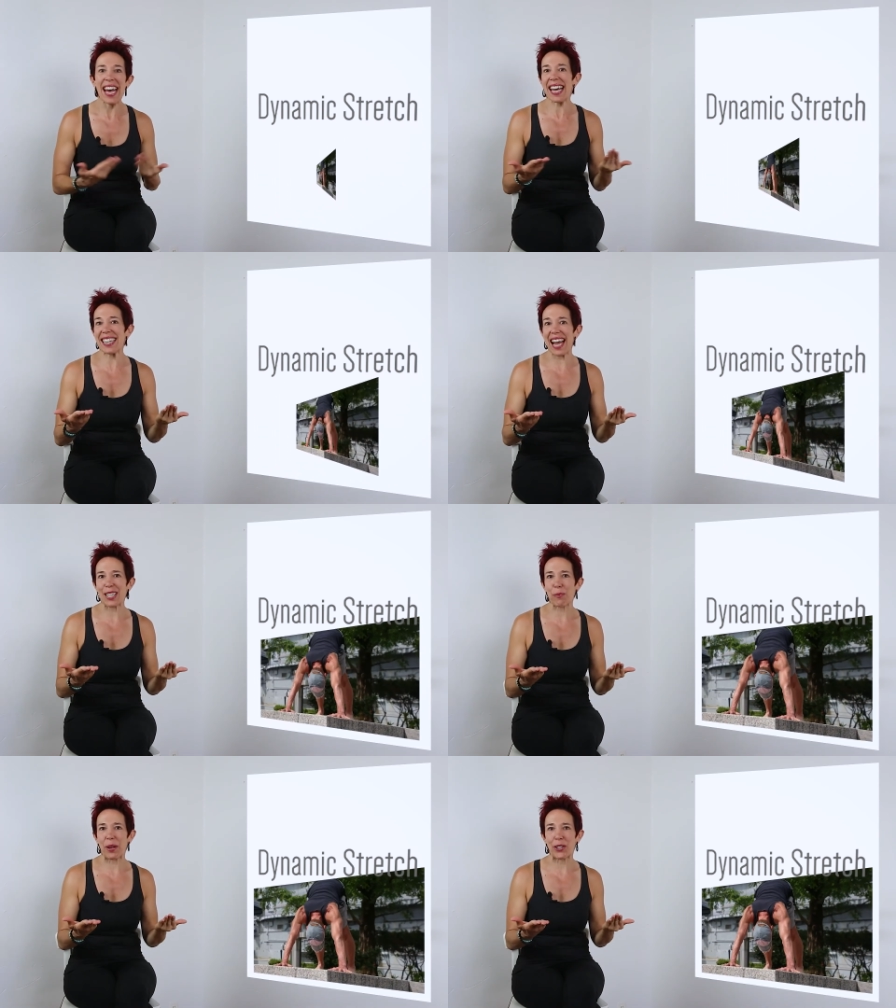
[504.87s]
And
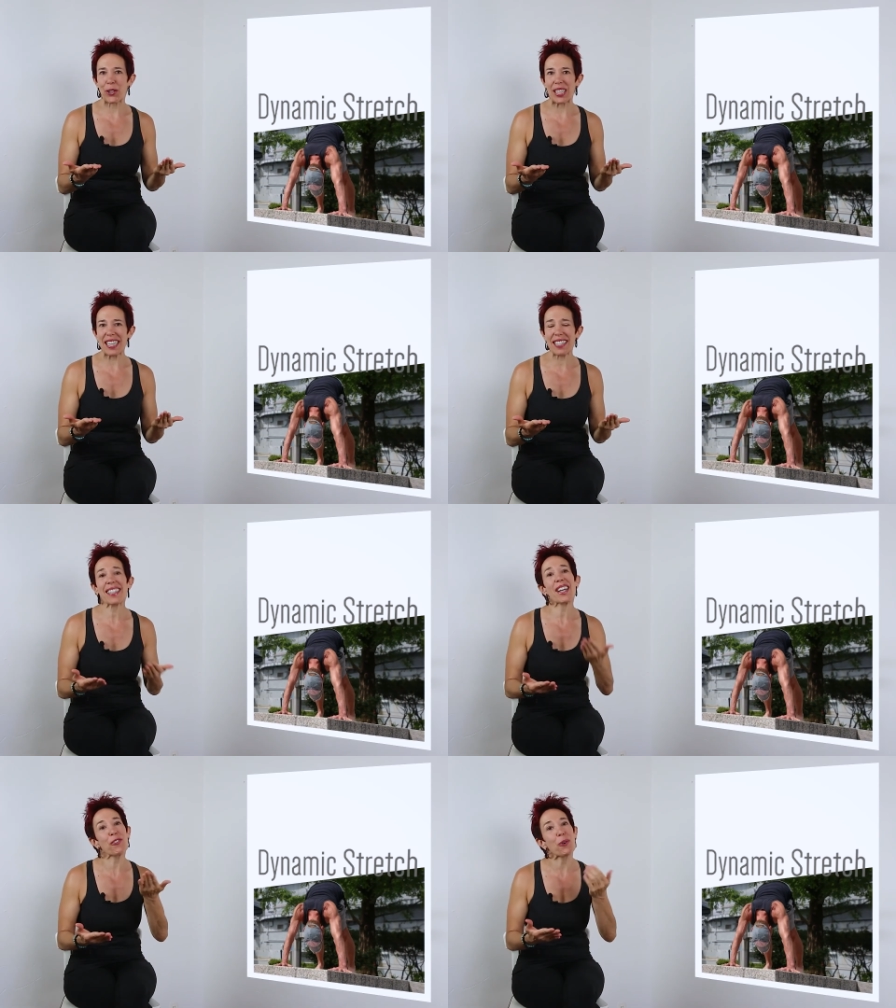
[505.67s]
last but not
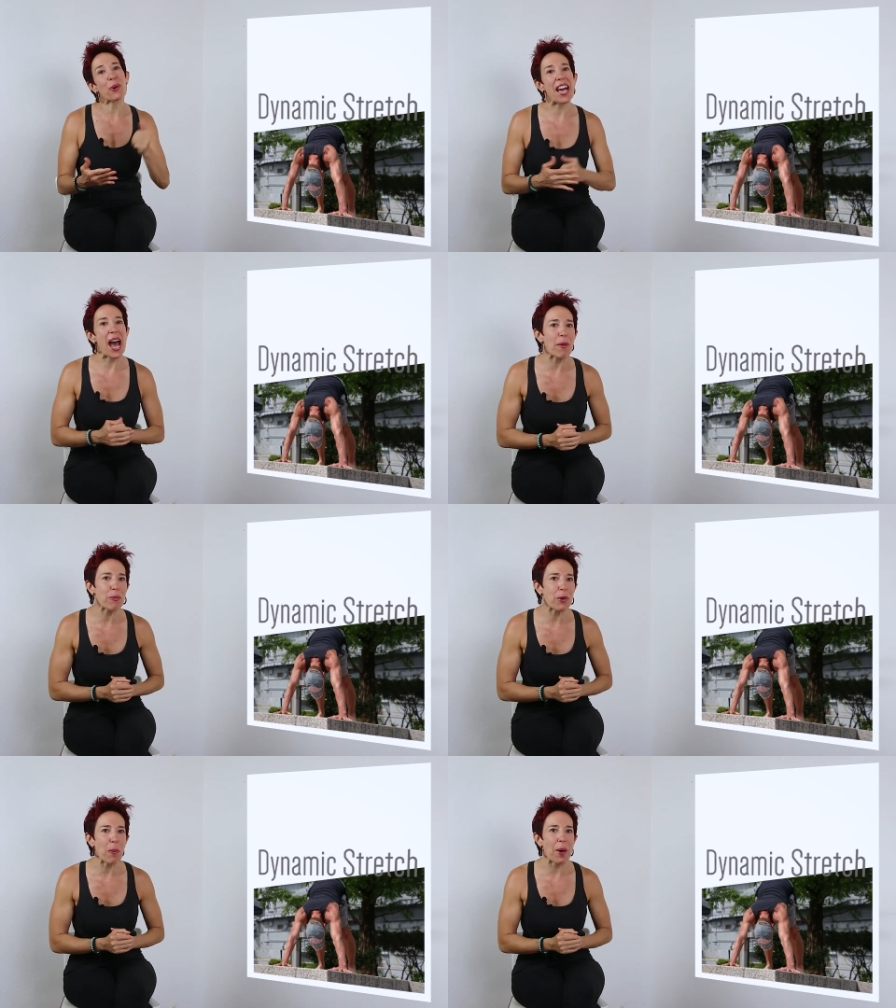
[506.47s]
least, if you want to
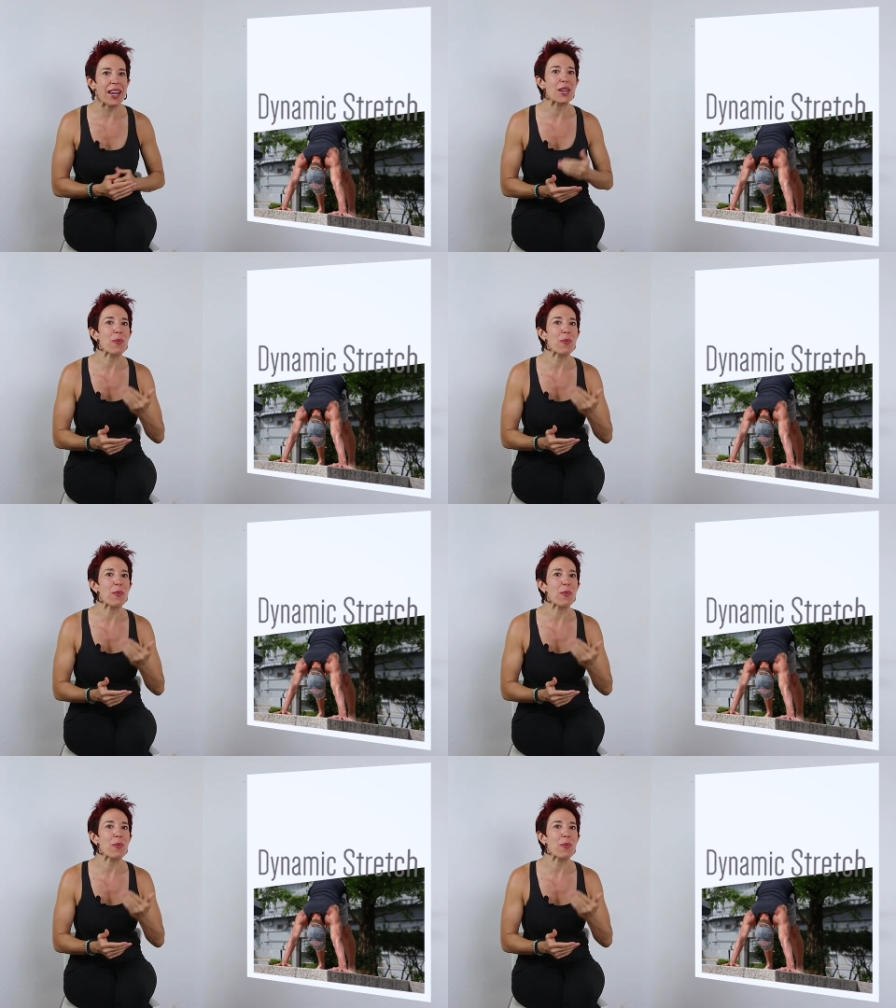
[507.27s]
help your body